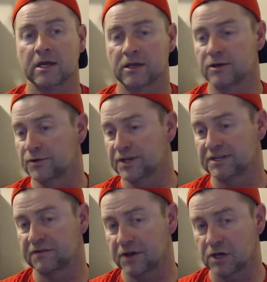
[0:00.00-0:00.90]
You do
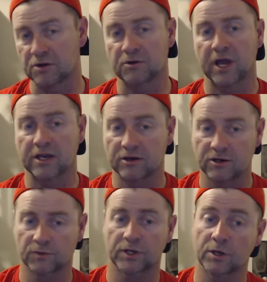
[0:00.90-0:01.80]
this for you, and you
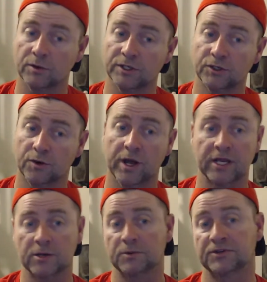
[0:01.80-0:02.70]
do what you enjoy,
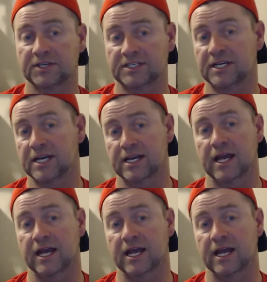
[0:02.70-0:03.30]
and you will succeed.